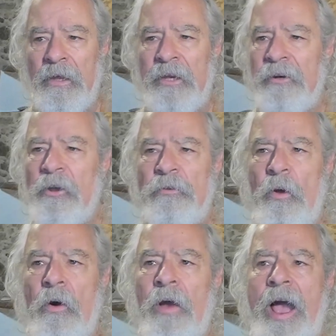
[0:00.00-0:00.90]
Not
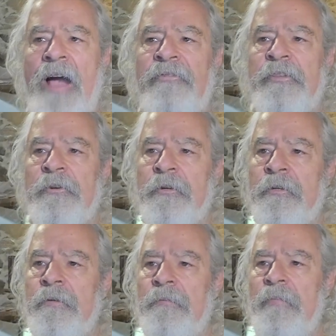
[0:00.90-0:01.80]
long after,
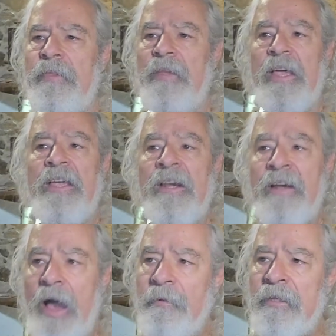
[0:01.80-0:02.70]
the
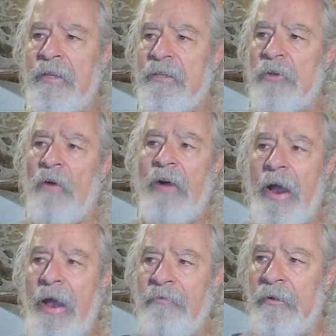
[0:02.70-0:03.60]
inhabitants of
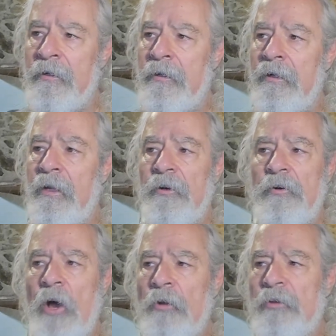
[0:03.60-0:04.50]
heaven
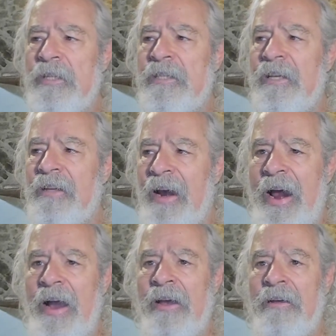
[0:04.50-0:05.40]
noticed the
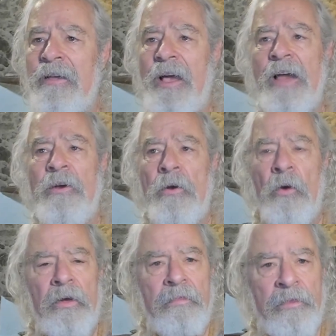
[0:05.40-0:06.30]
crack and
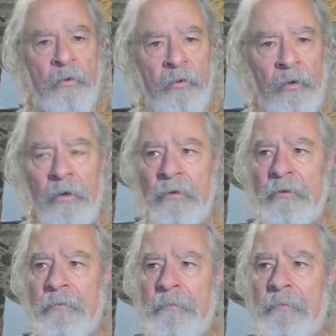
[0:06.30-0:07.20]
looked through.
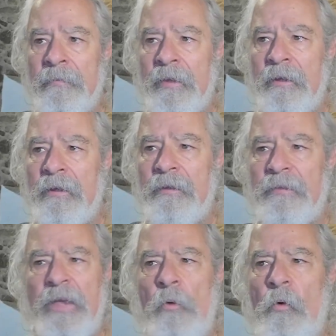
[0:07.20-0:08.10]

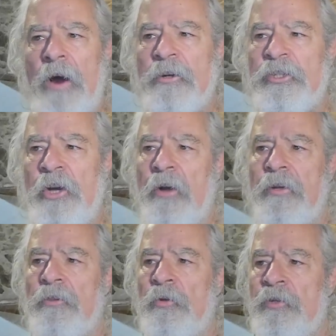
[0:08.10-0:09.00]
They were
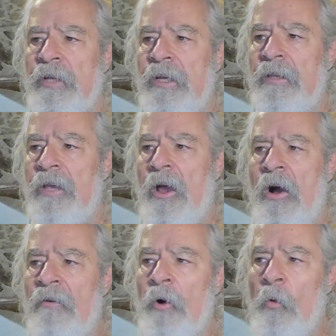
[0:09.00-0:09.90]
shocked to see the
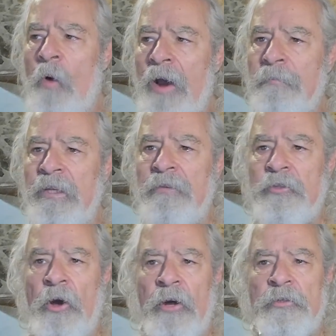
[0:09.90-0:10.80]
overwhelming
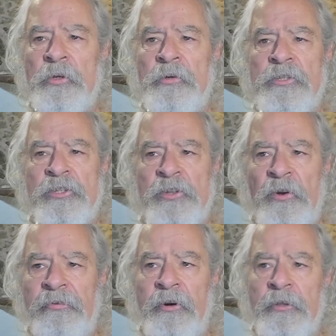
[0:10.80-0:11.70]
torture
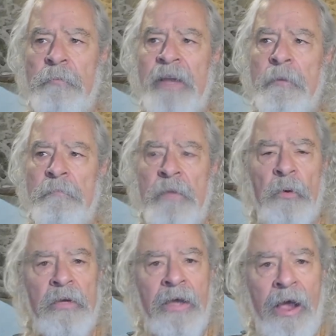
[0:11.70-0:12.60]
suffered by the people
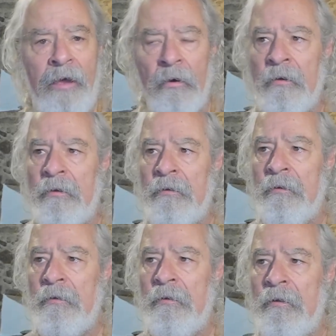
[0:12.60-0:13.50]
in hell,
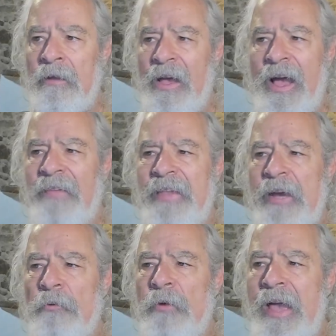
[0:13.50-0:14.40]
and
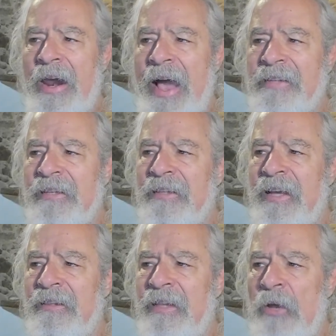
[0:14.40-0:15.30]
they realized
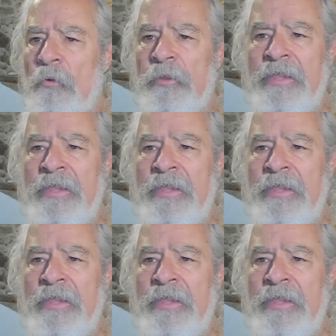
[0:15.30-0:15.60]
that they would